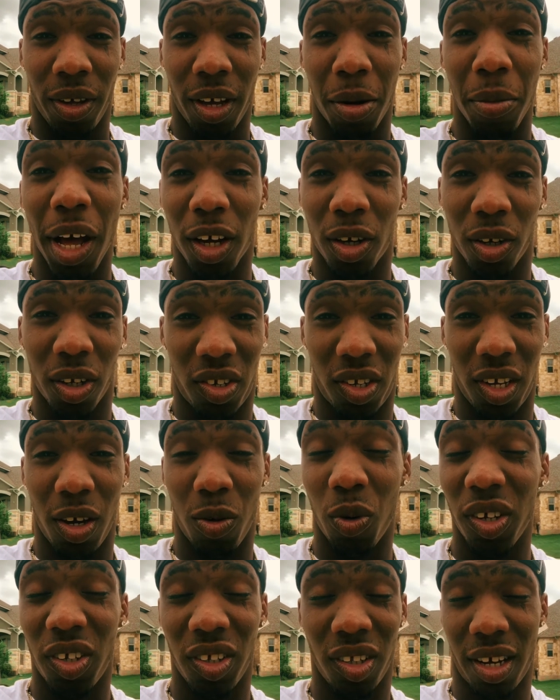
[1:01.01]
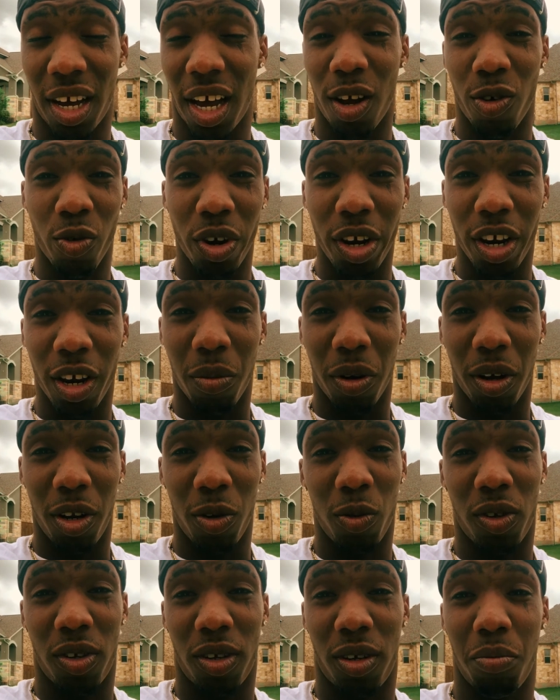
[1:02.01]
I'm not gonna say it wasn't diarrhea, but it
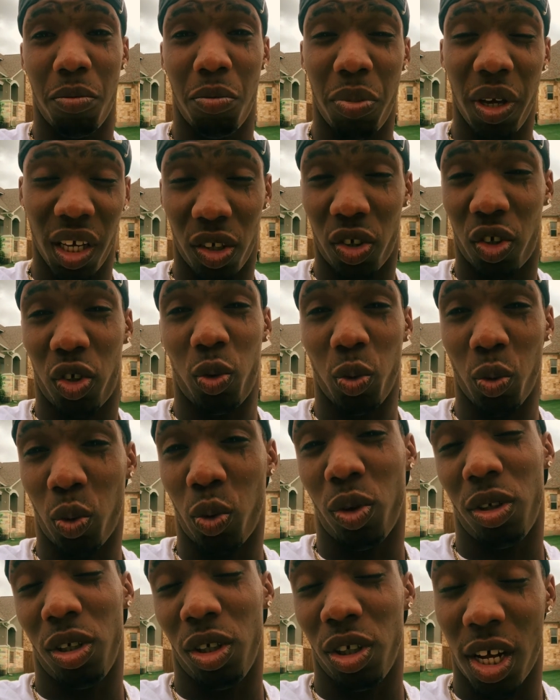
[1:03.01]
was a big stool, you know